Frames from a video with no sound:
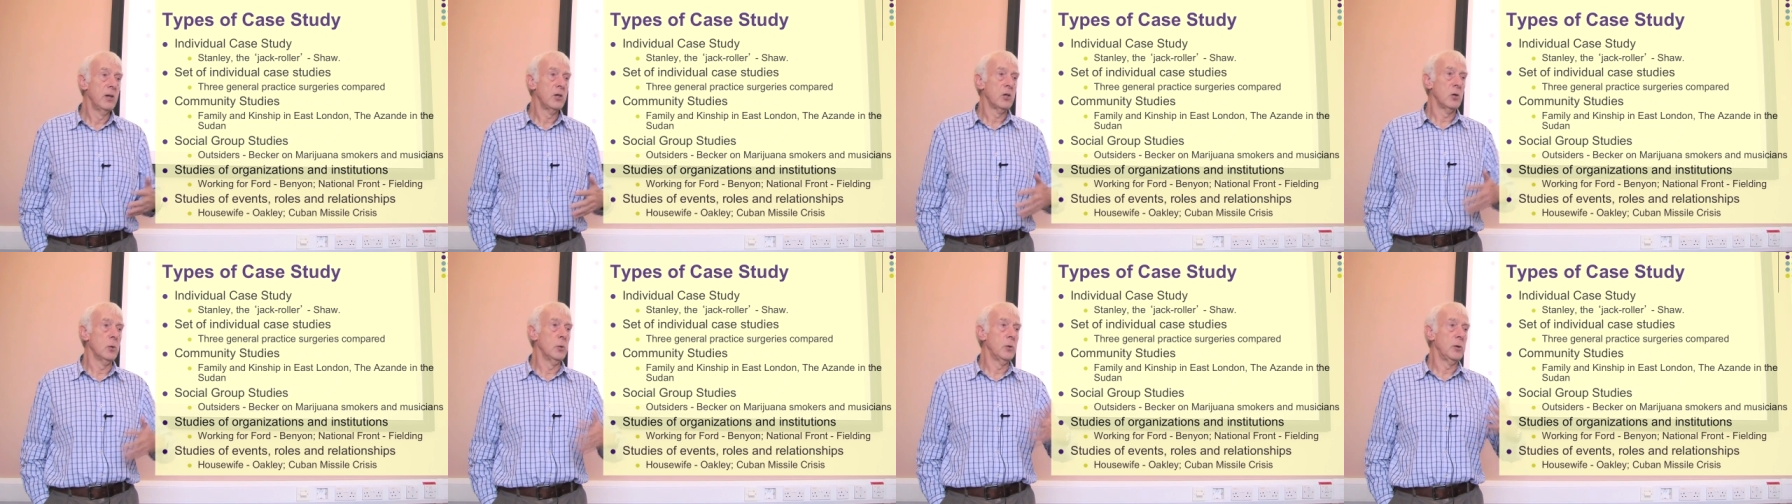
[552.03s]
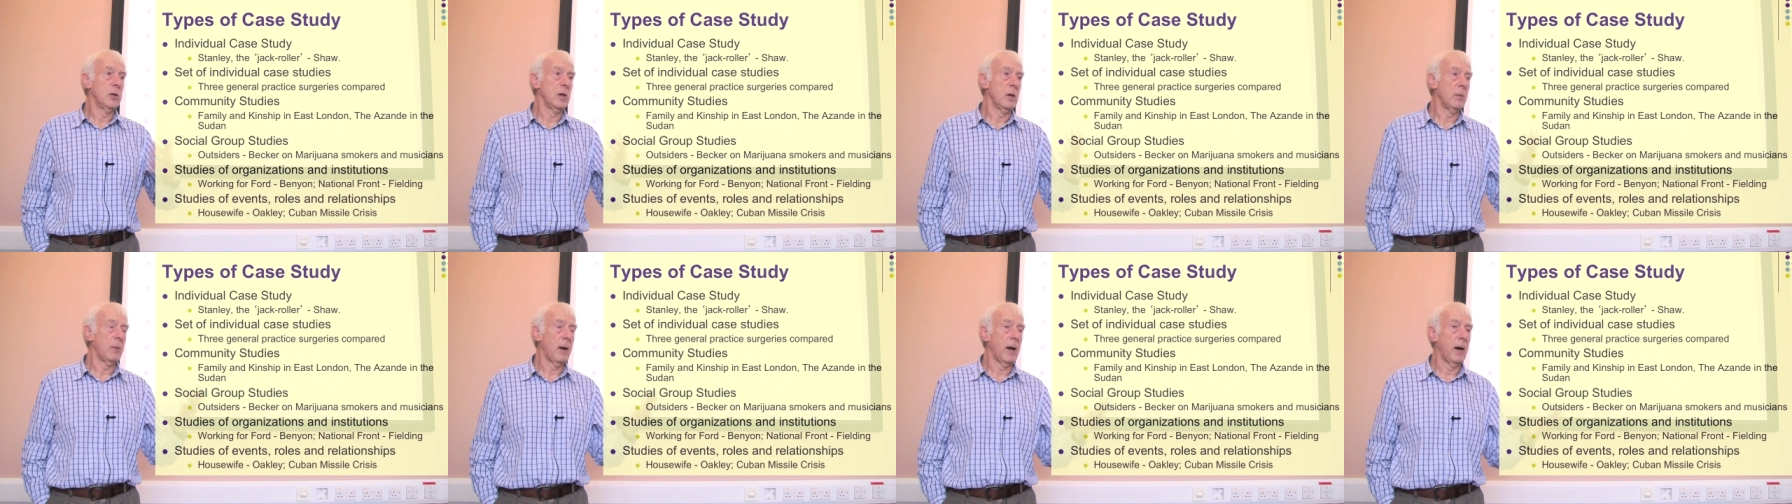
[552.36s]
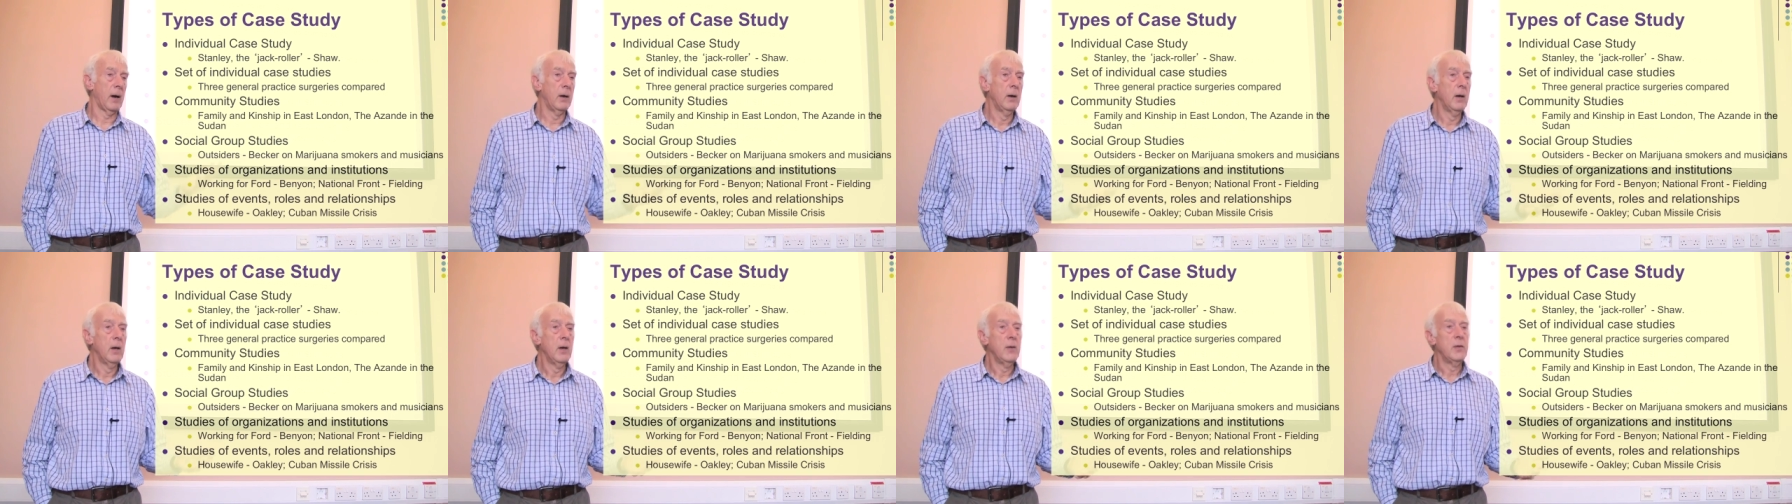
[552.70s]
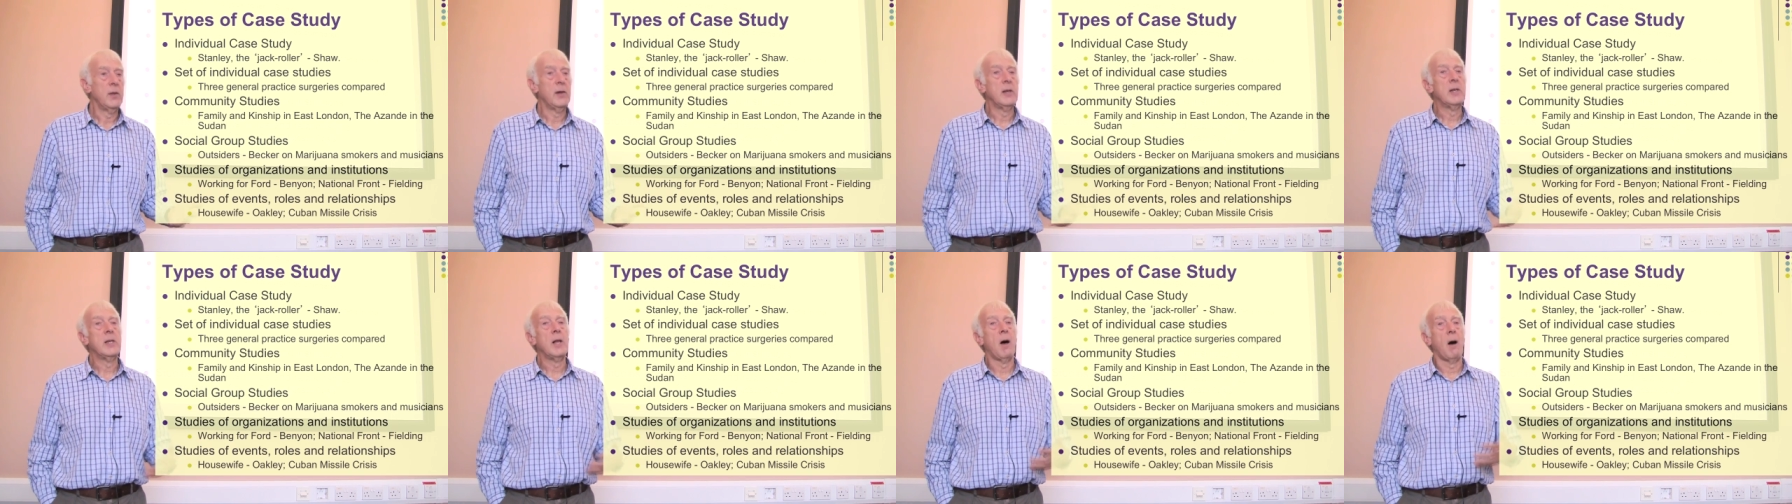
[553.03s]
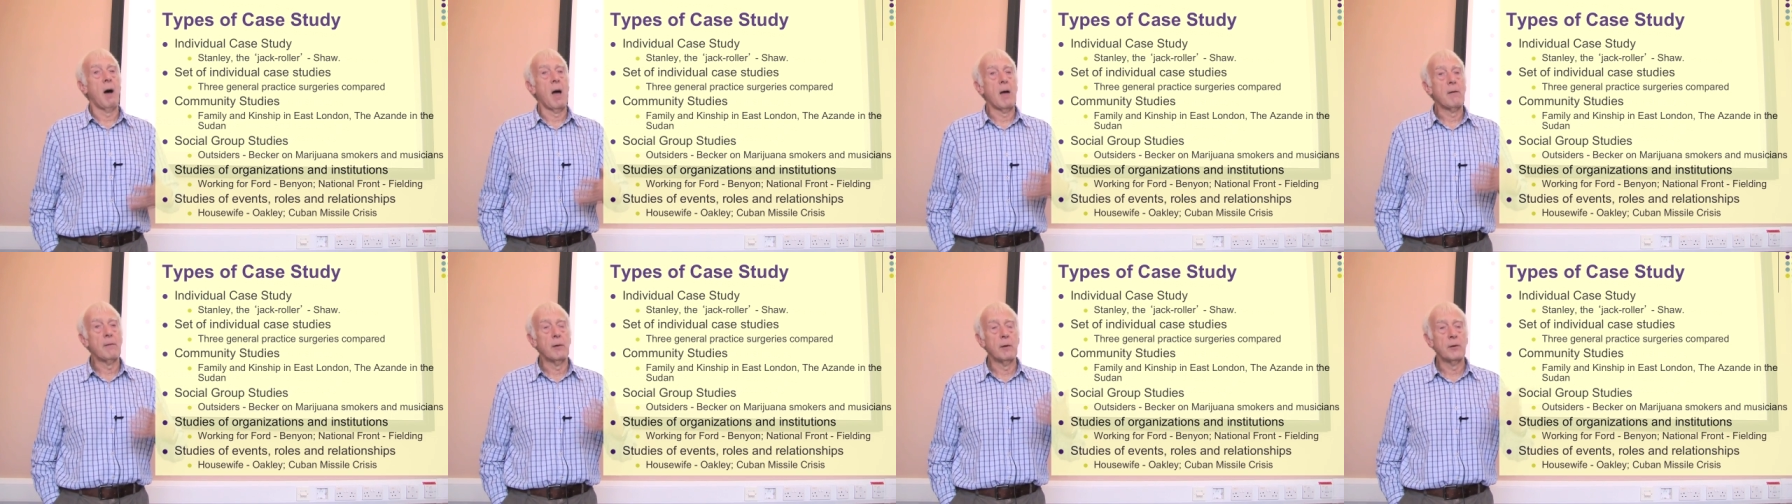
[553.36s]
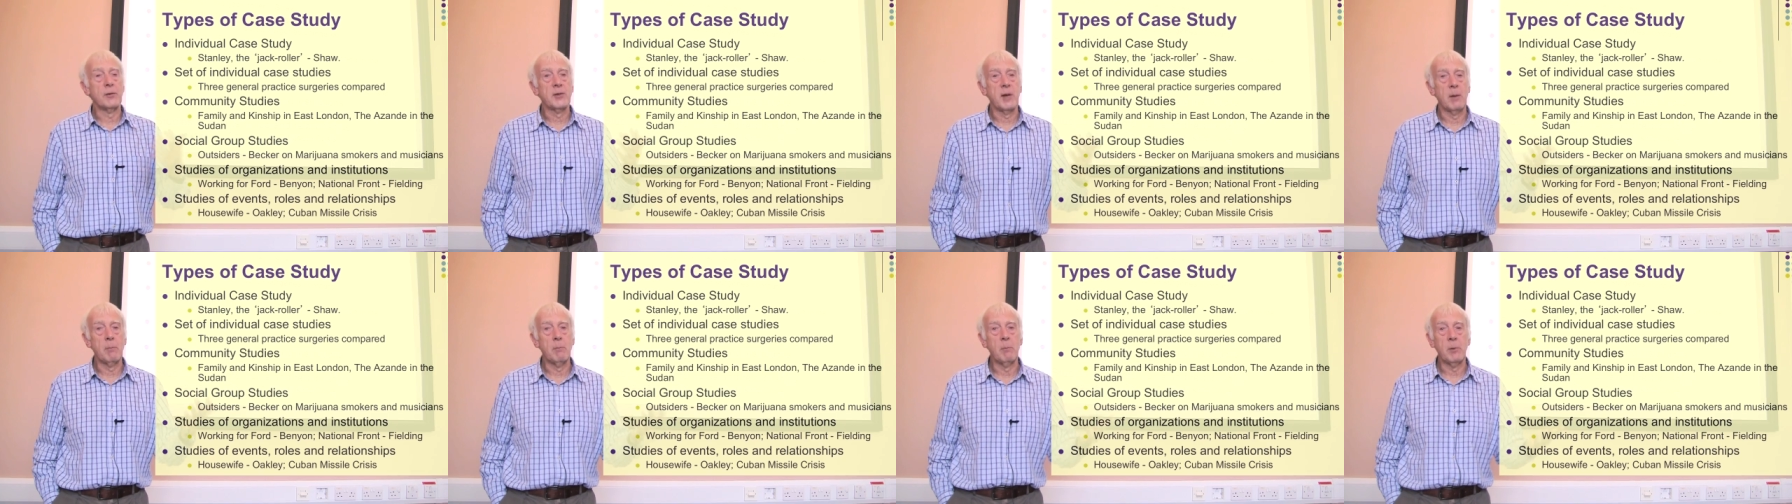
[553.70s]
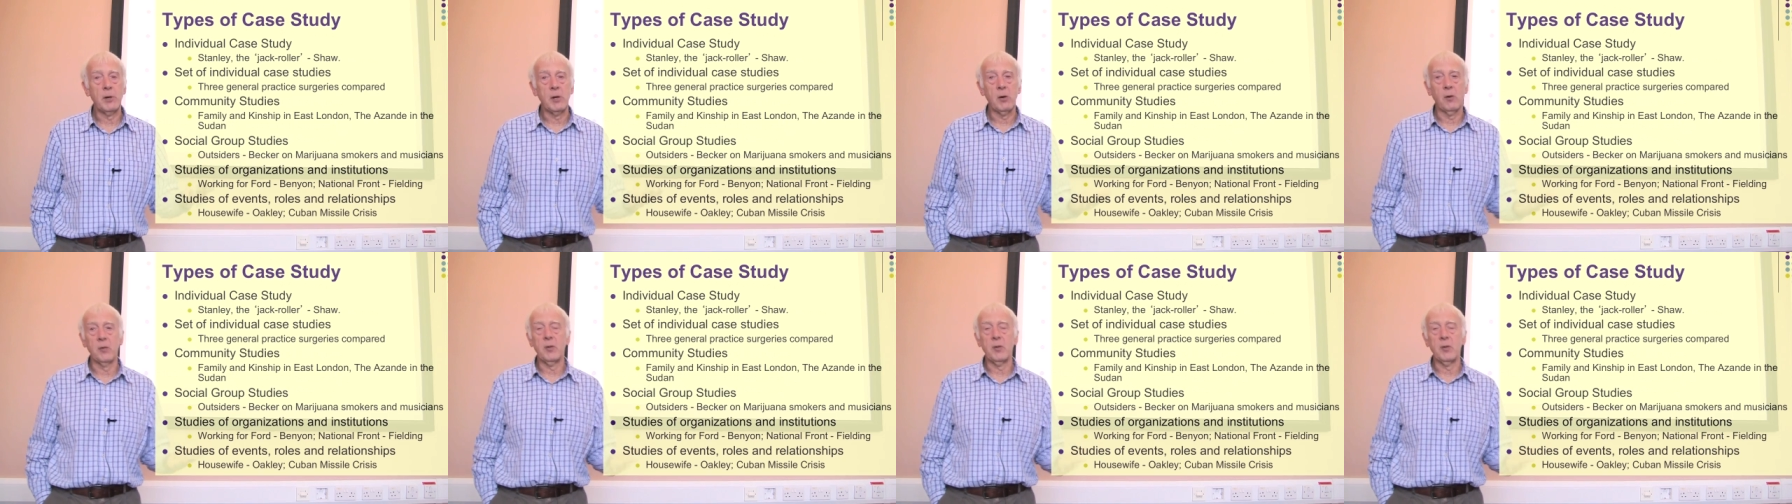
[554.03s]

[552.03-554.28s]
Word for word: talking about the life of somebody